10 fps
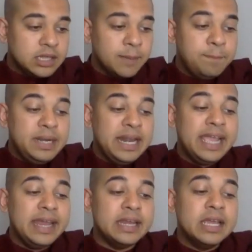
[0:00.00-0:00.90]
The
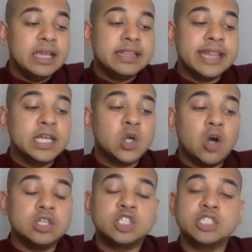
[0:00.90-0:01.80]
plane that the
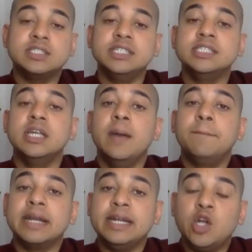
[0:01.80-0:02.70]
consciousness
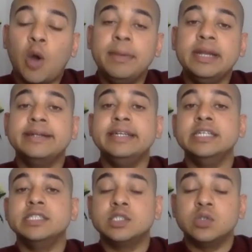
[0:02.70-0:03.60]
predominantly
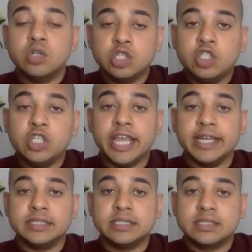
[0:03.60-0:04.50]

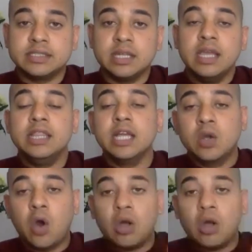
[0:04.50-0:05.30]
associates. The